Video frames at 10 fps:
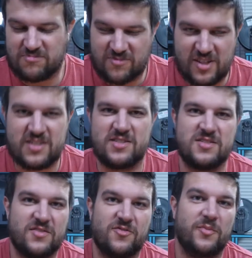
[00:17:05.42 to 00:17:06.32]
this
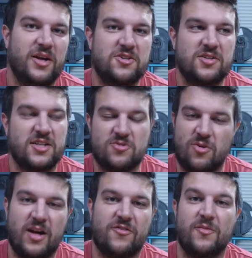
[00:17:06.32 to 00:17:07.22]
is information that's
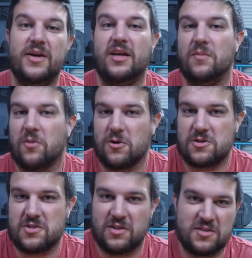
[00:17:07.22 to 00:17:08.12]
great for making
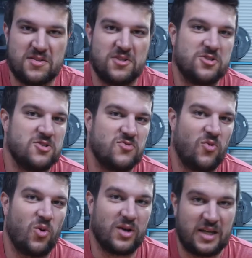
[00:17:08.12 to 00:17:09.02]
purchasing decisions
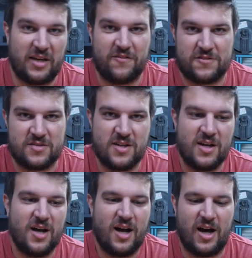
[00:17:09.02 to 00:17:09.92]
for gifts.
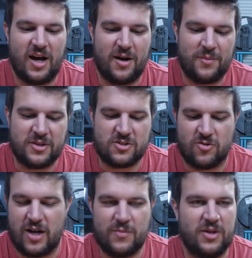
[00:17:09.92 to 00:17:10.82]
It's
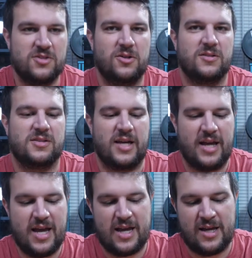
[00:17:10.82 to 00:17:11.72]
great because you can say,
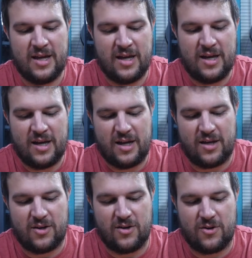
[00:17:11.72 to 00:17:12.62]
hey,
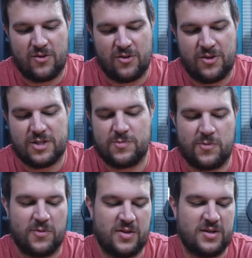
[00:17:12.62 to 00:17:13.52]

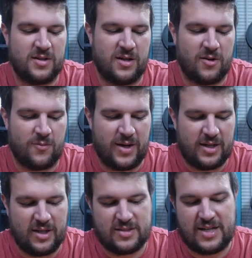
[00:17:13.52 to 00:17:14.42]
my
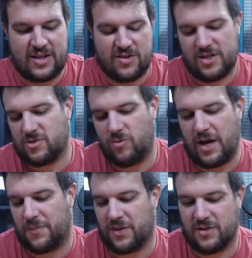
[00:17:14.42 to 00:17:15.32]
kid's got this
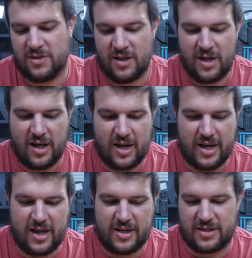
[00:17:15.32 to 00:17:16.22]
weapon
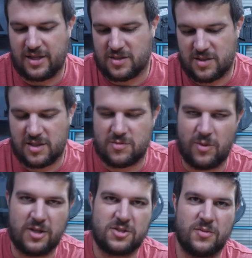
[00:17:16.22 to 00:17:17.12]
and it takes this
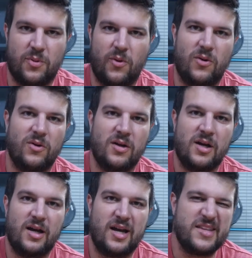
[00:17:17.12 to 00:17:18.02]
much to pull.
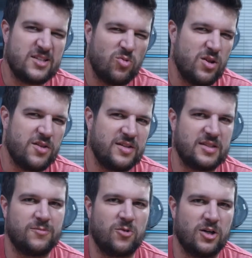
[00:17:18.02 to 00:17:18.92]
And that's one of the things
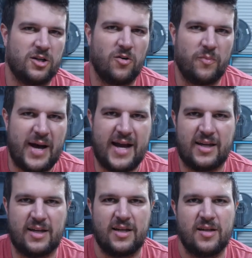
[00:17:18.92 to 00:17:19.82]
that we're going to go
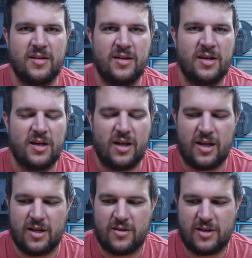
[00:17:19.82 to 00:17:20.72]
back in
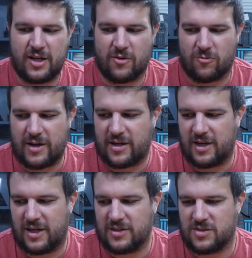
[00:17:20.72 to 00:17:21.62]
and kind of
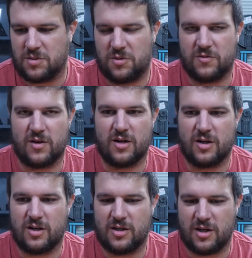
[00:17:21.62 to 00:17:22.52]
retcon some of
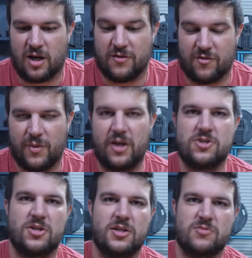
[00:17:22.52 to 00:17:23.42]
our
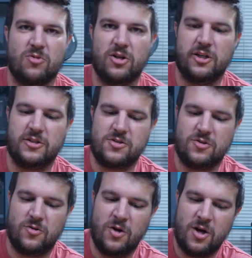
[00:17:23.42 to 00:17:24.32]
information, is we're going
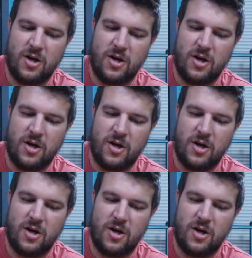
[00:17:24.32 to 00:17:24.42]
to